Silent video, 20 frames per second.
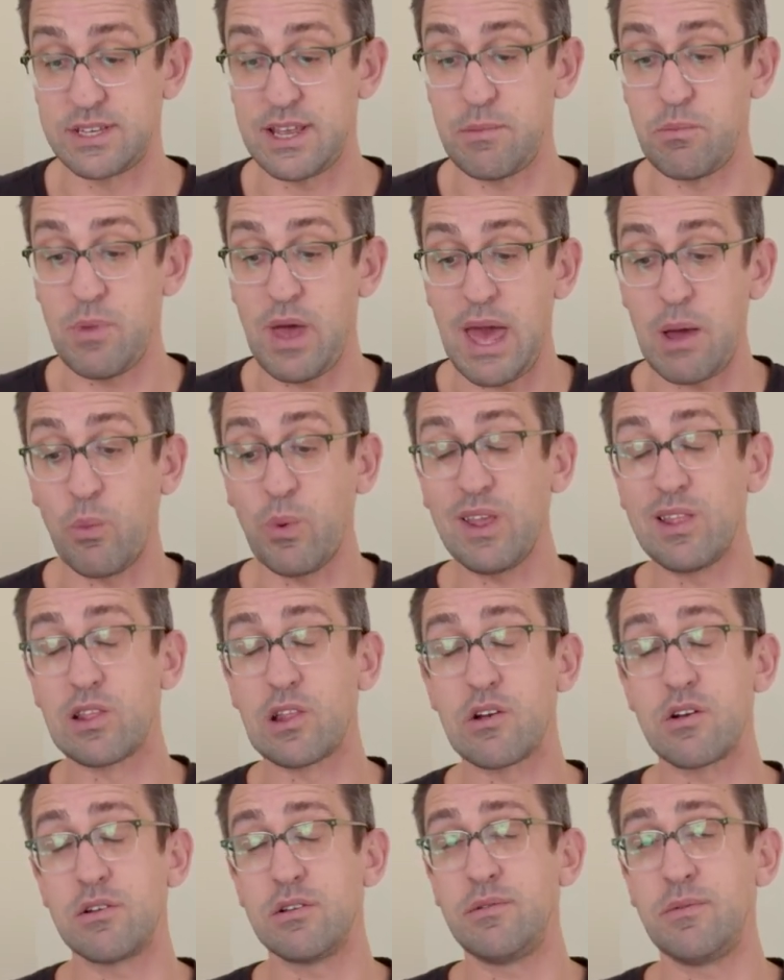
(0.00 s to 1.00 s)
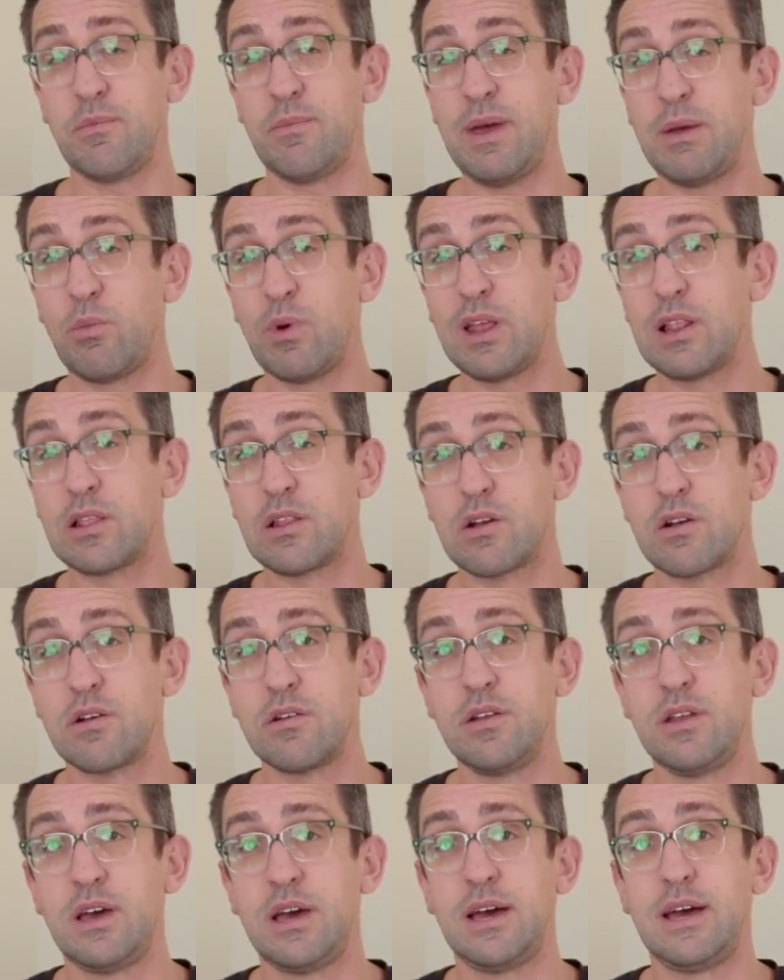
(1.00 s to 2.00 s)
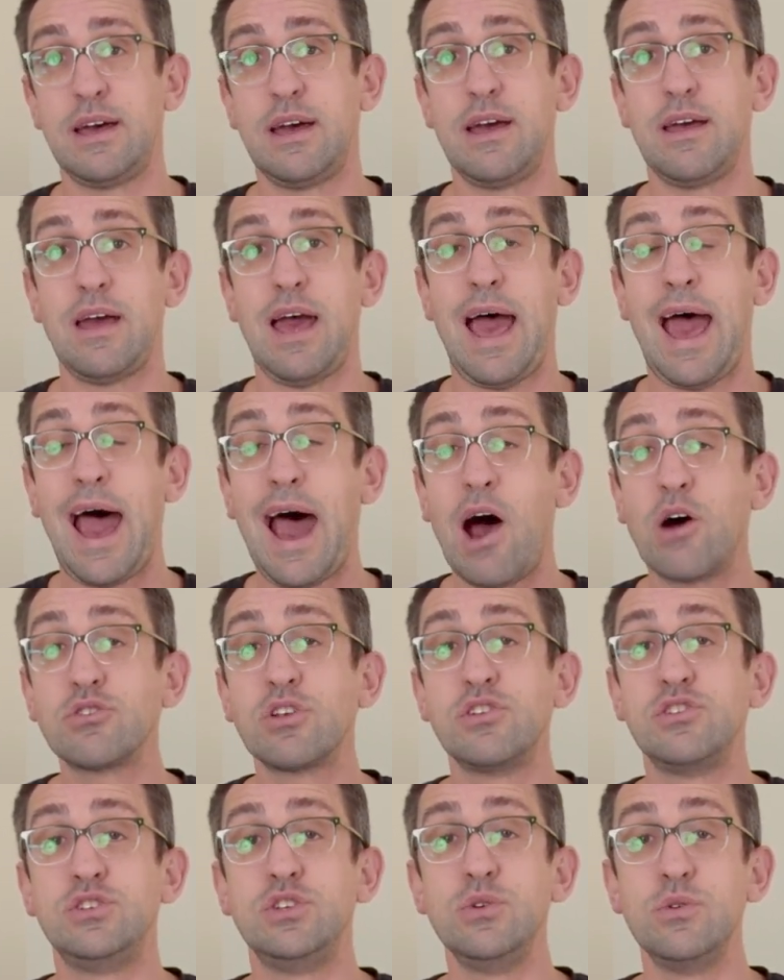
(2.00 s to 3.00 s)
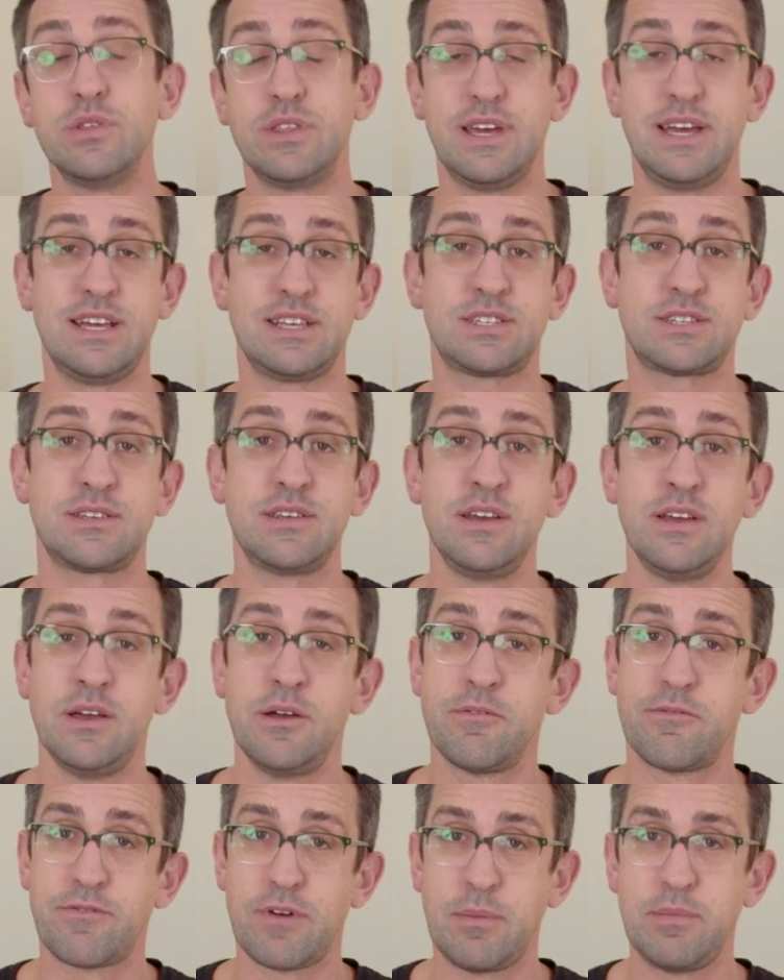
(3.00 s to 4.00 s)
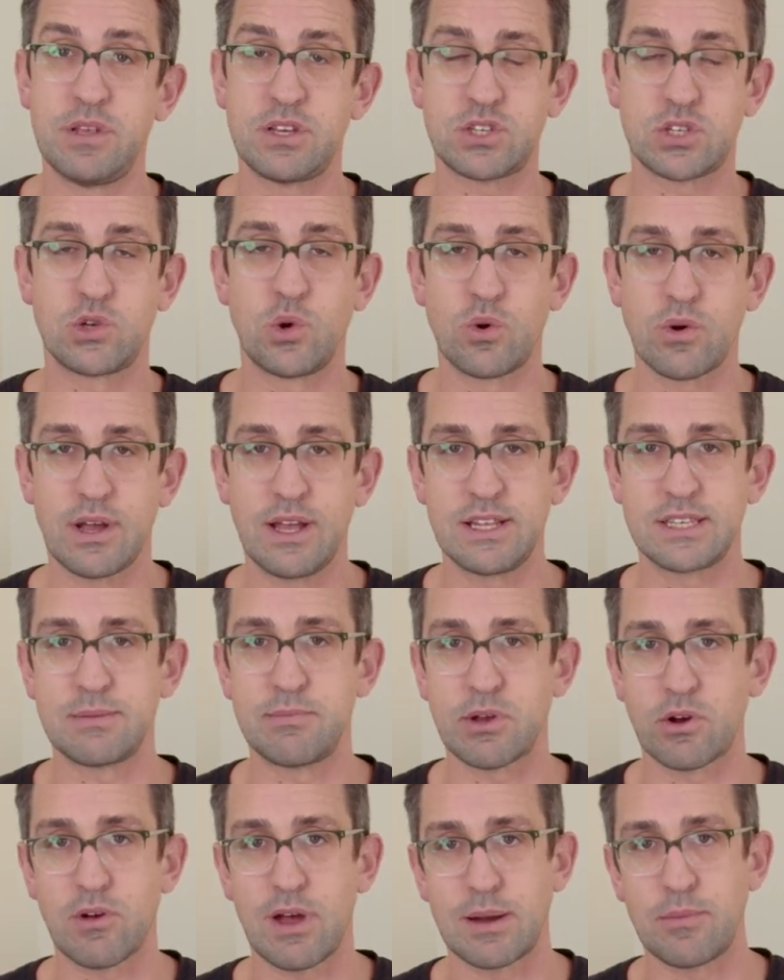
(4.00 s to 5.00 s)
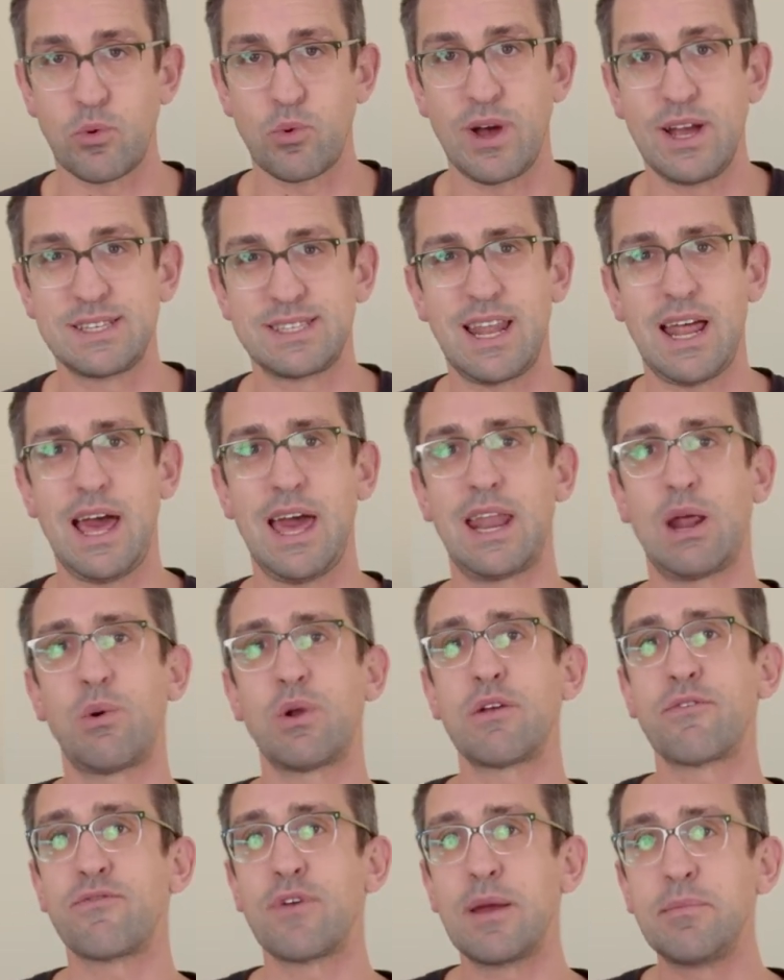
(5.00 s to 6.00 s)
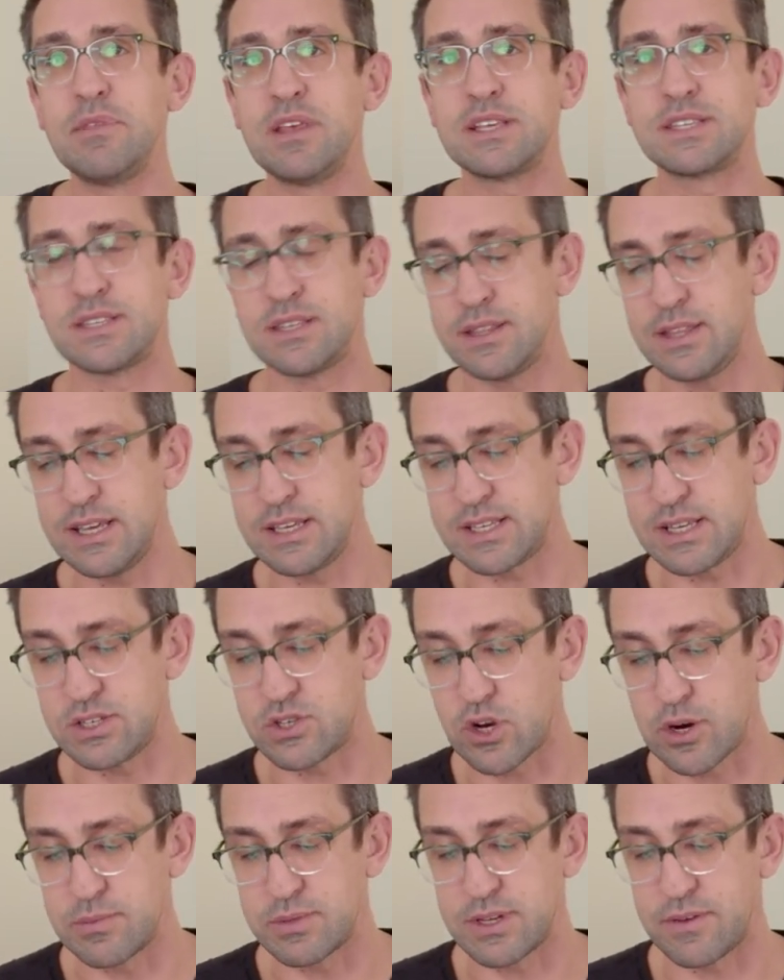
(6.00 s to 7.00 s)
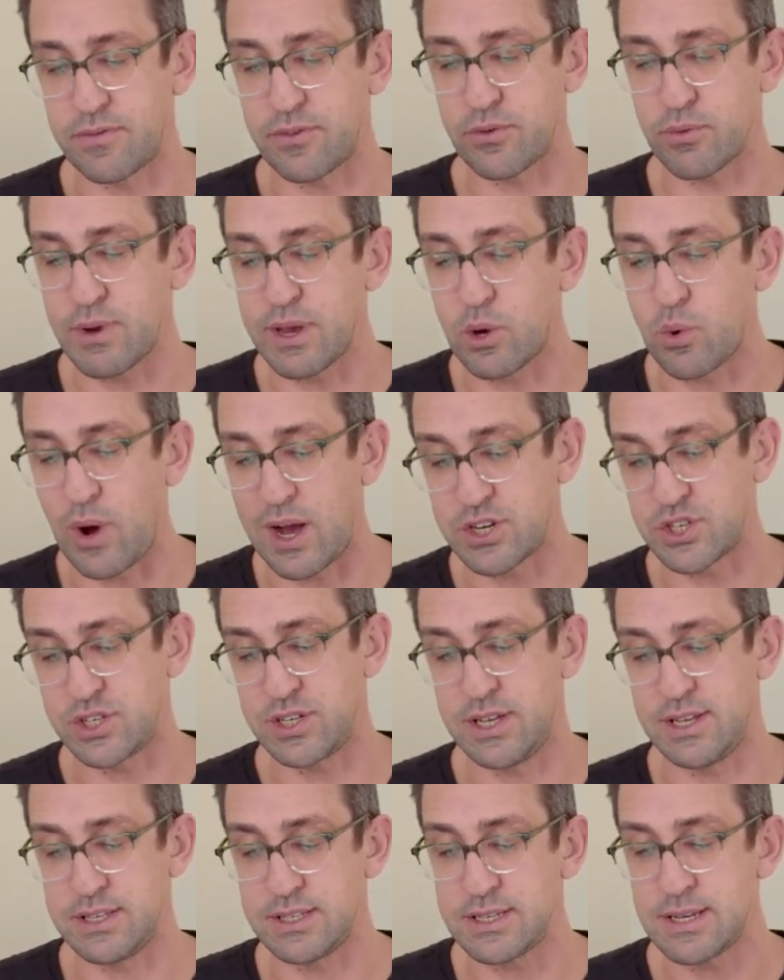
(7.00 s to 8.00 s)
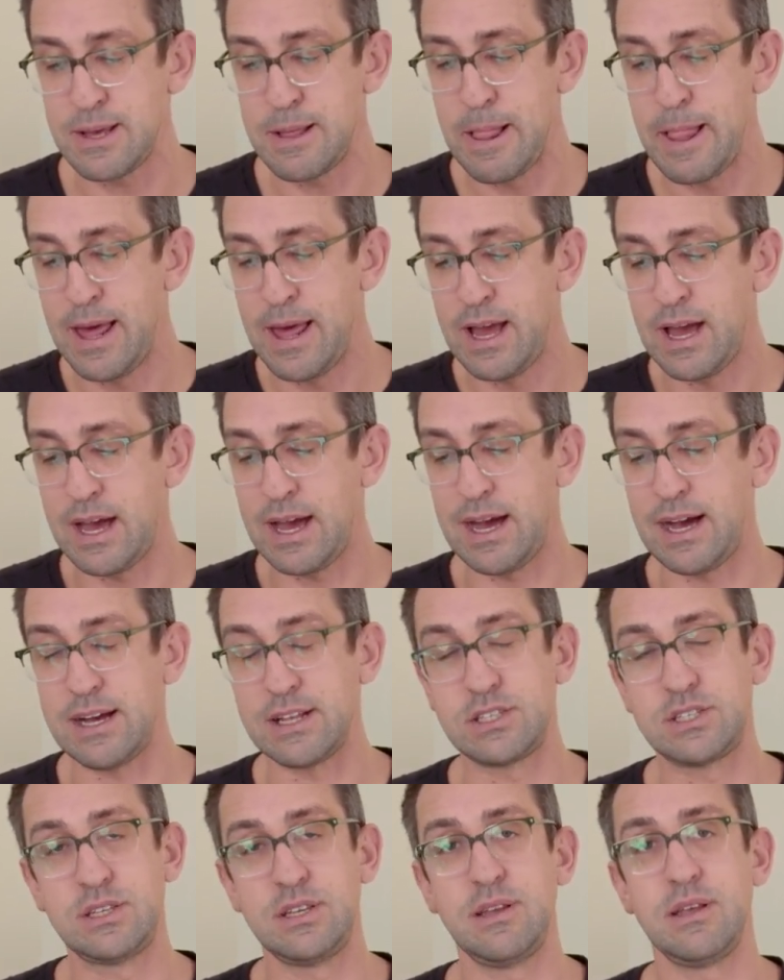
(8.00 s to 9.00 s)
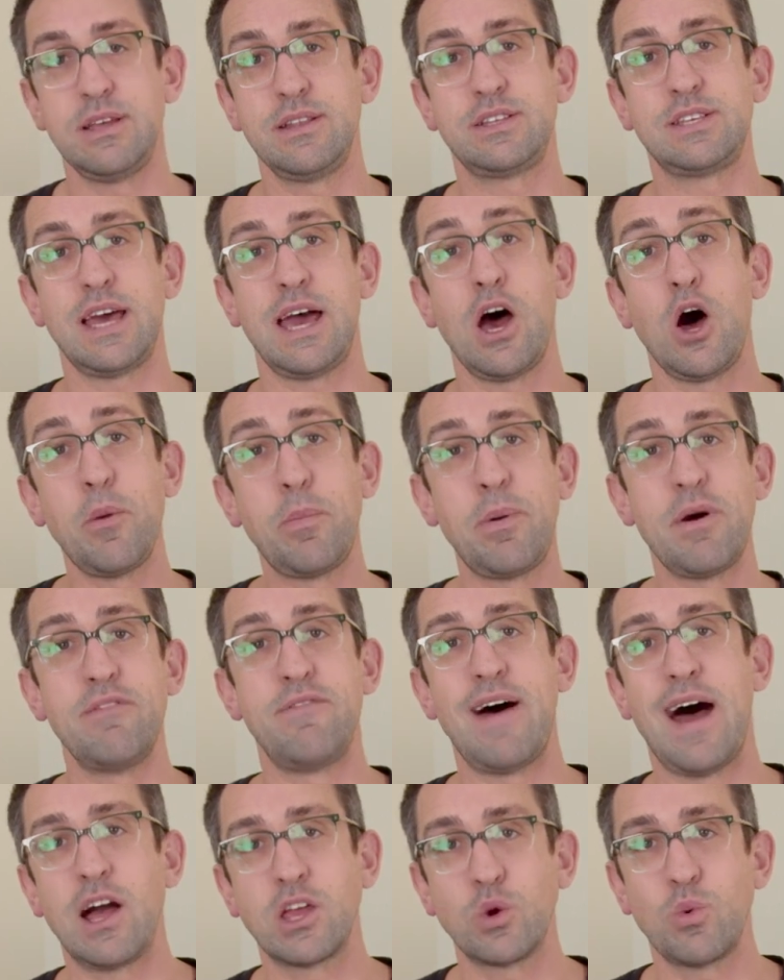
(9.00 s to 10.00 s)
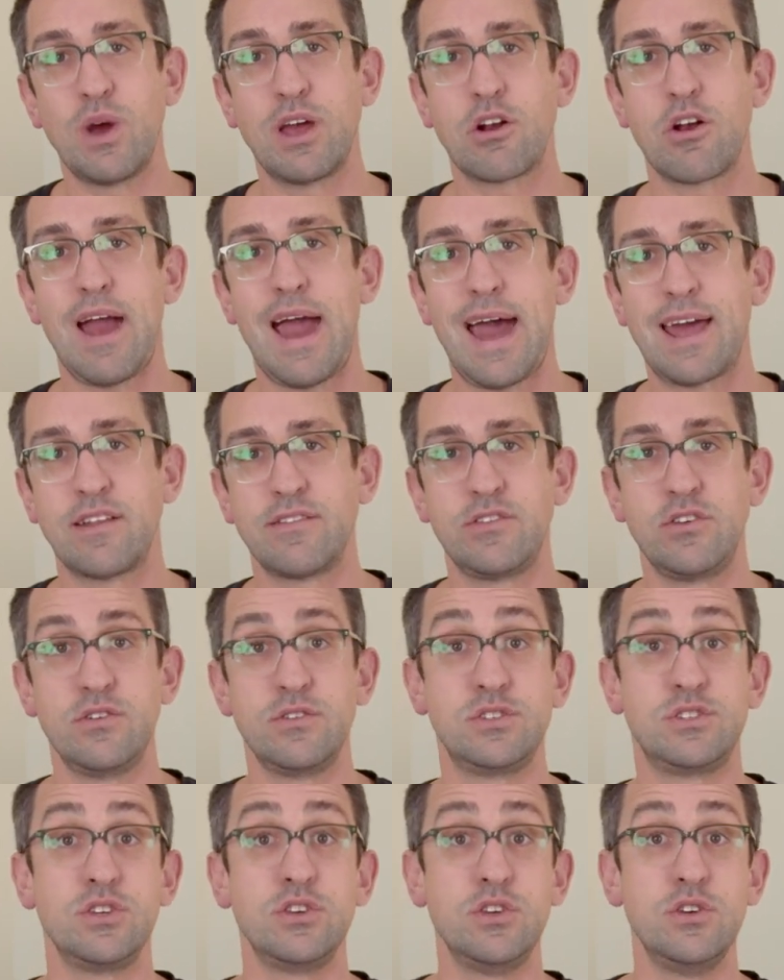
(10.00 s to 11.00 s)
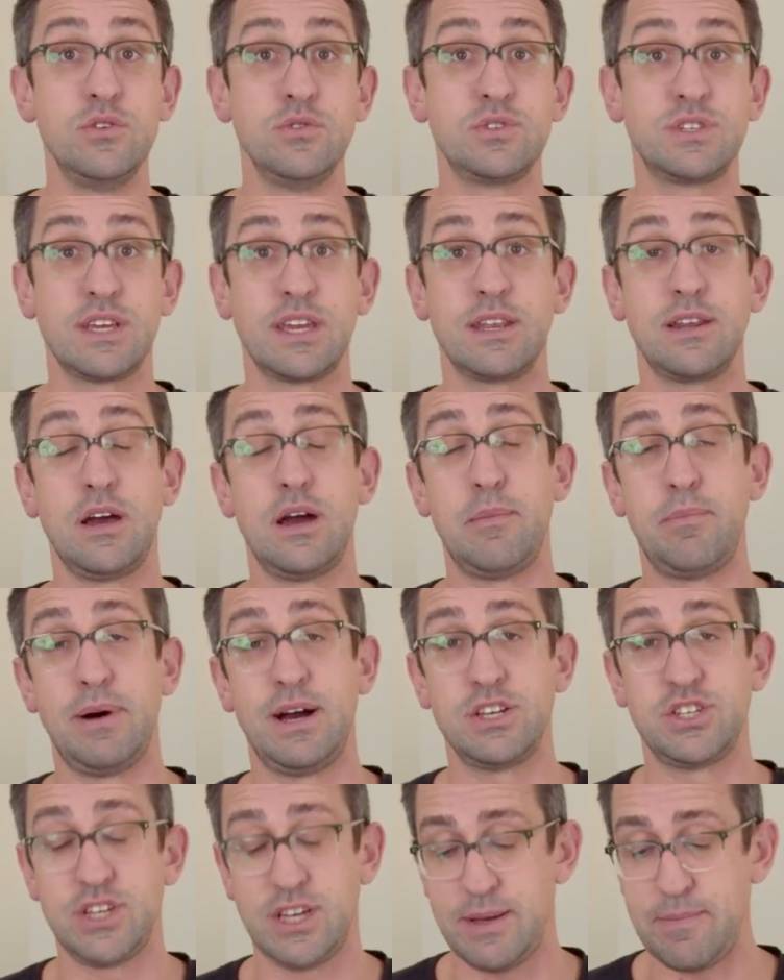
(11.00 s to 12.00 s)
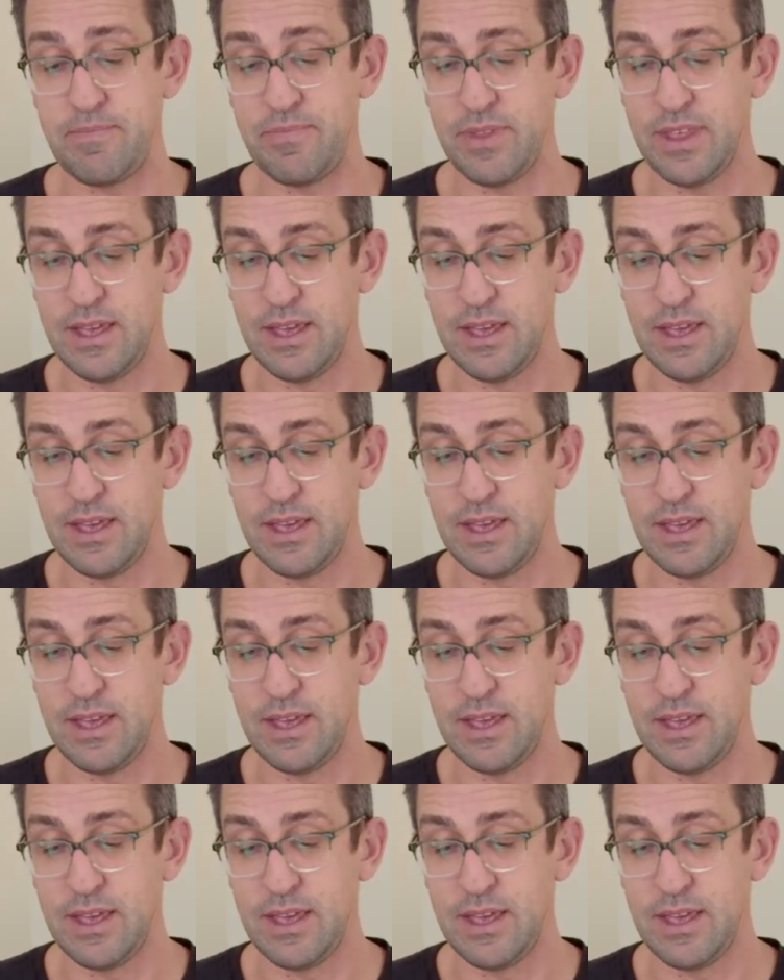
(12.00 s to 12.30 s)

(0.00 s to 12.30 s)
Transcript: And we learn, man, how to do this from the story in some incredible ways. And I want to frame these in terms of three questions to help evaluate our attitudes using a budget.